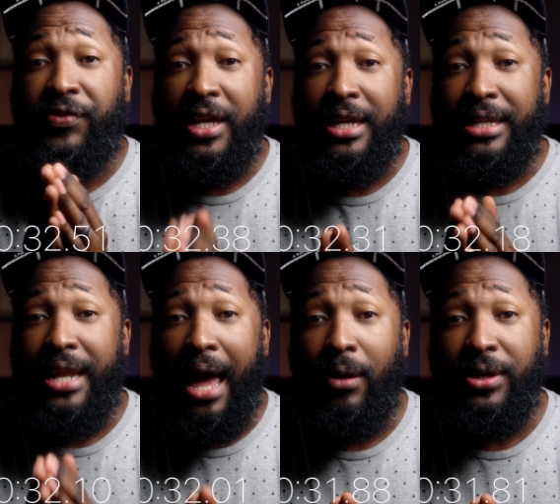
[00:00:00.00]
thing
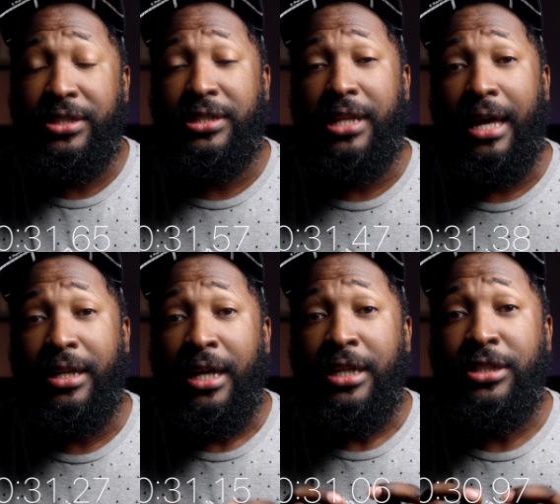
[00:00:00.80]
now is that
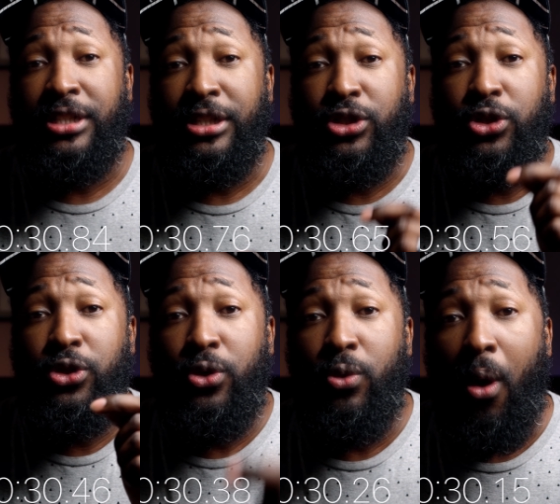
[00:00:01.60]
since
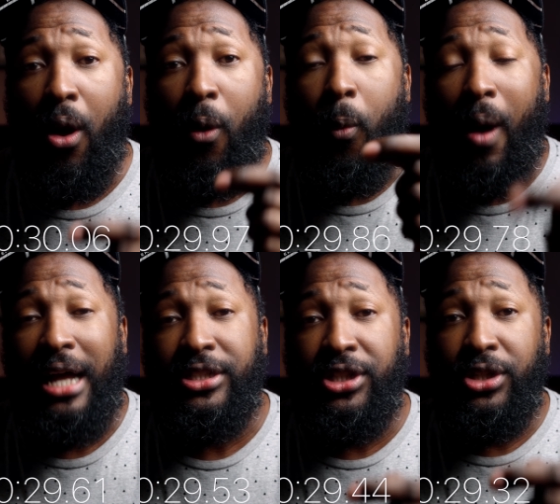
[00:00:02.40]
you are
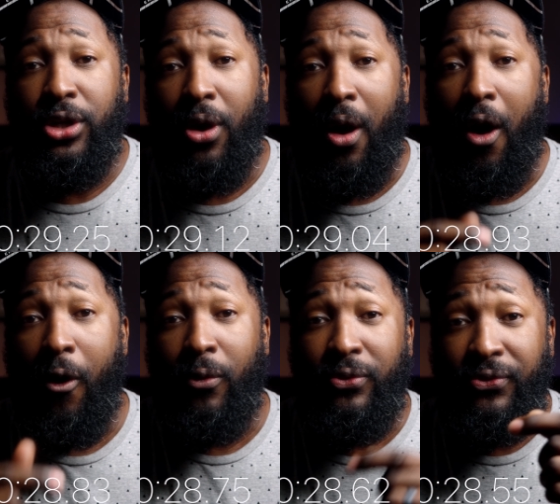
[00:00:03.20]
watching your
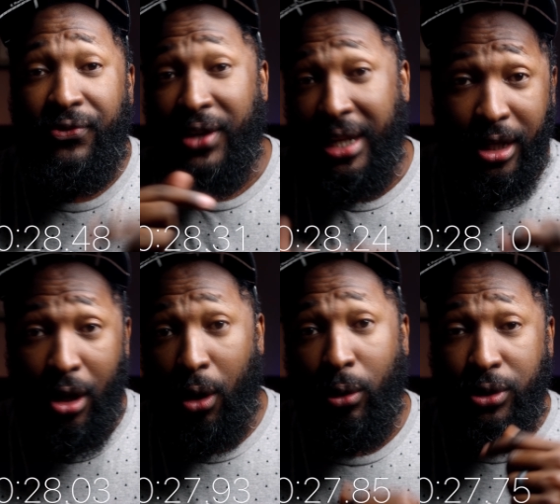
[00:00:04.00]
own
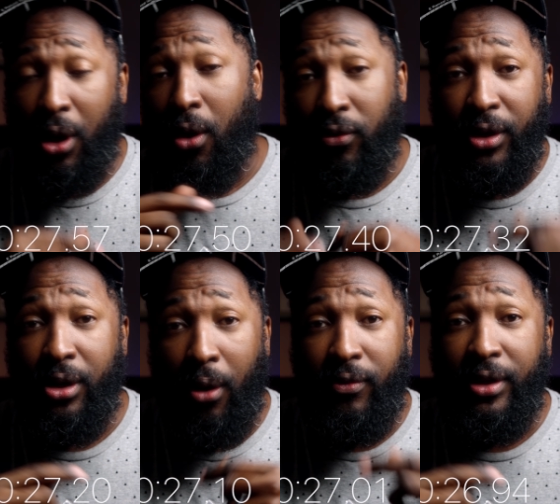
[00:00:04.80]
videos over and
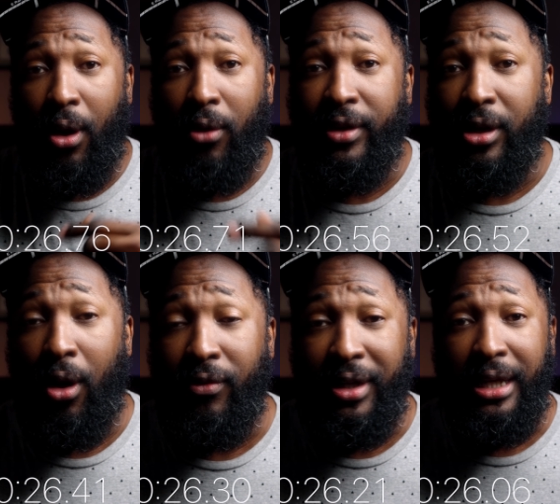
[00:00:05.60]
over and over and
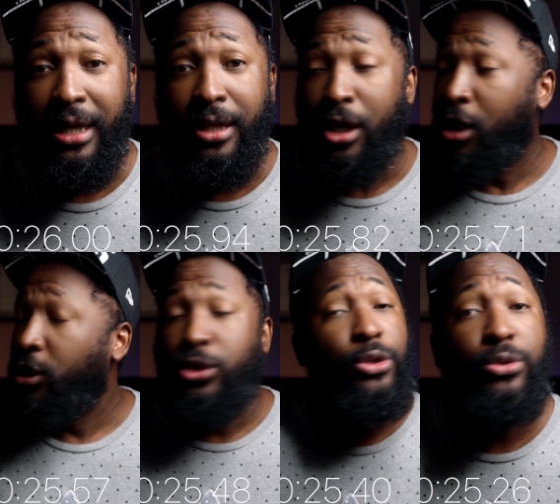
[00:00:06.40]
over again,
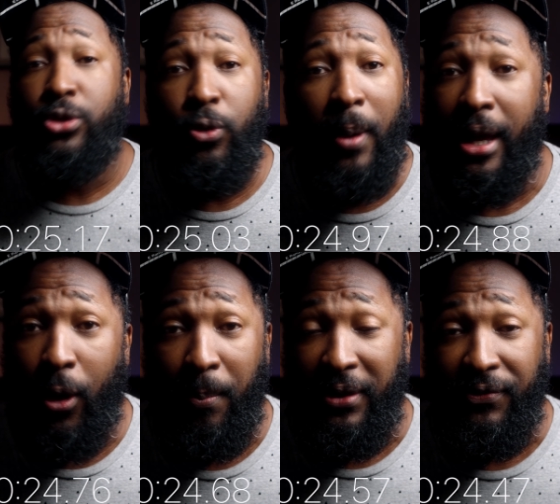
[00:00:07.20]
YouTube ain't
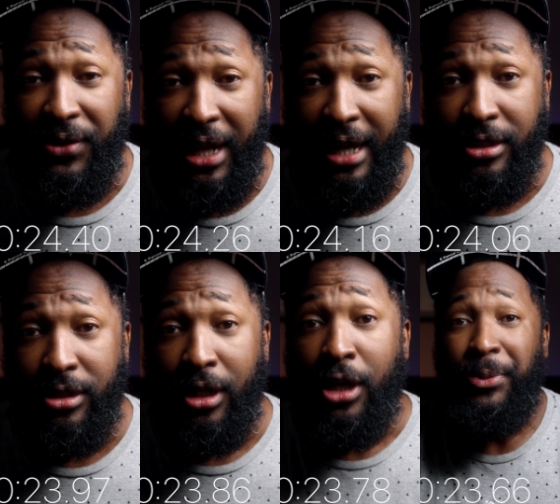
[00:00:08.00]
gonna be finessed.
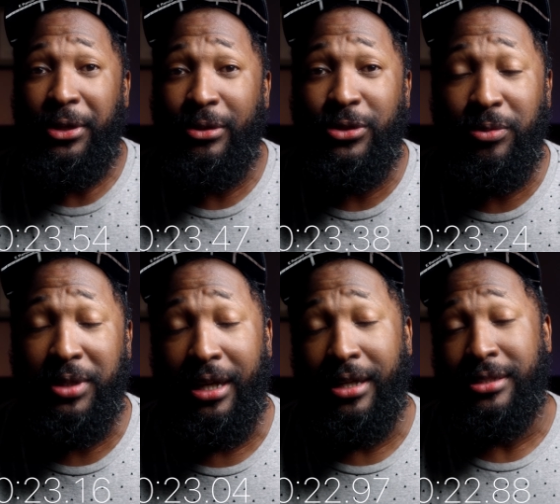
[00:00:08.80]
YouTube
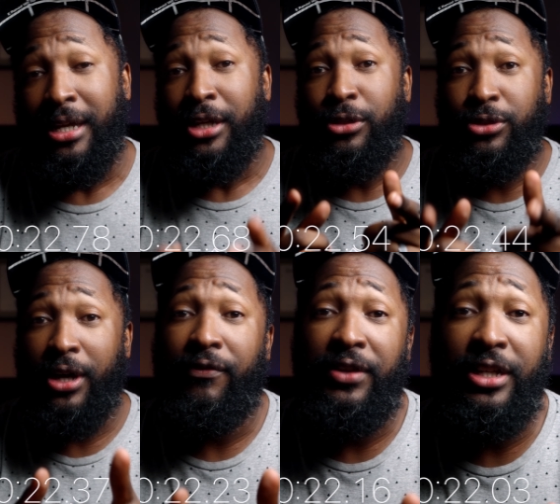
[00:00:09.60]
says, you
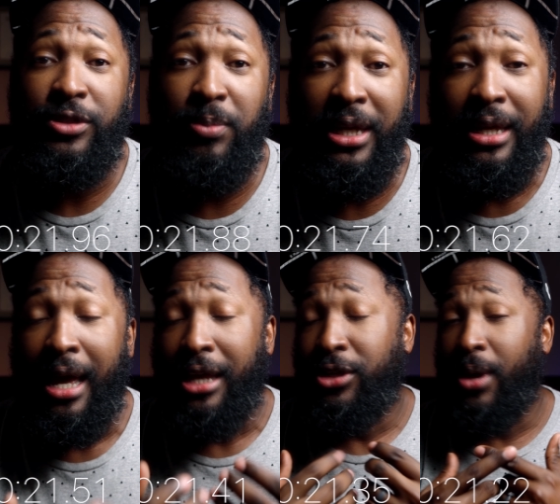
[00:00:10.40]
trying to finesse me,
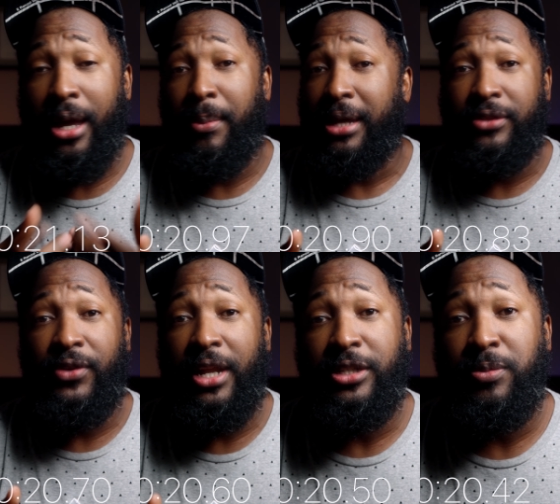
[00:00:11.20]
you ain't about to
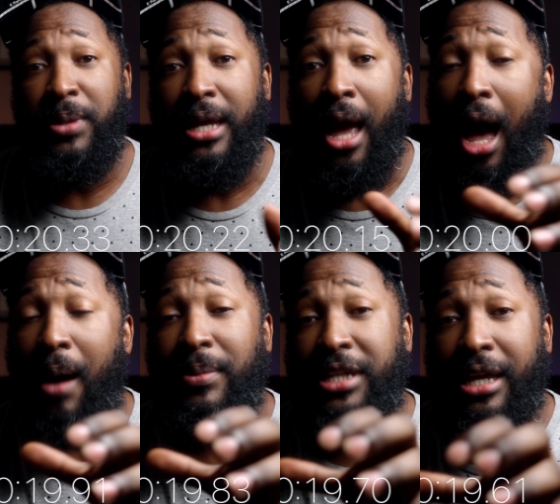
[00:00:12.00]
finesse me.
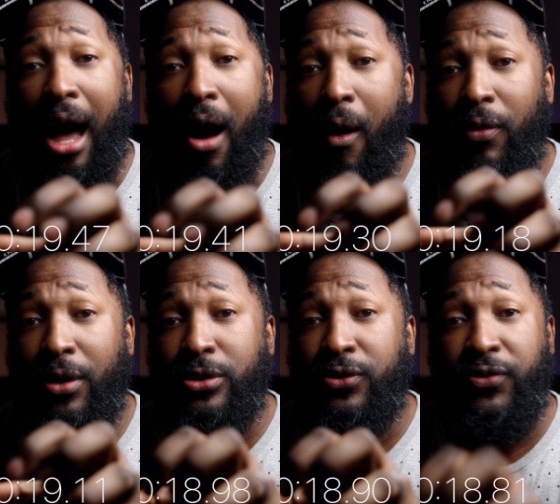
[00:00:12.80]
I'm gonna take all
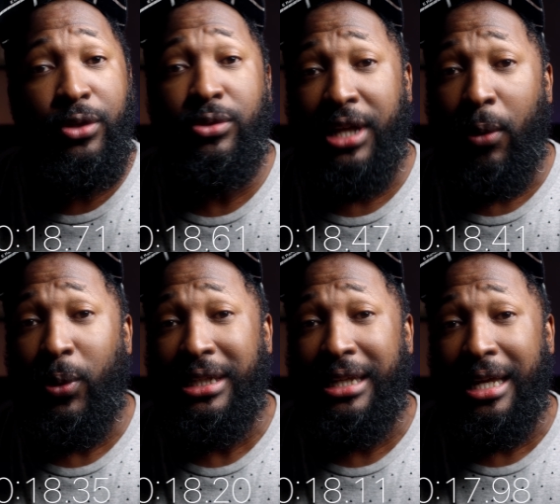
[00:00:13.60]
those views that we
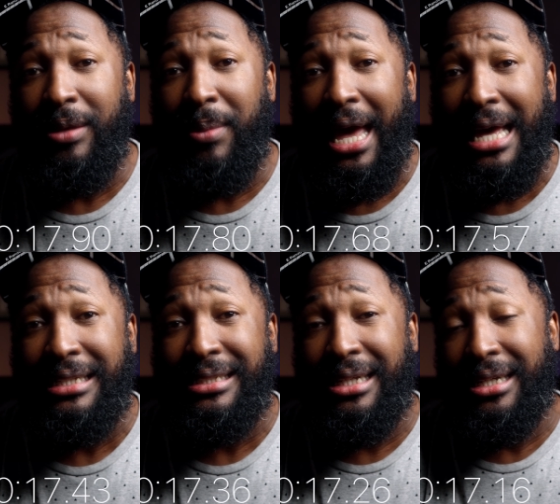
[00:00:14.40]
deem as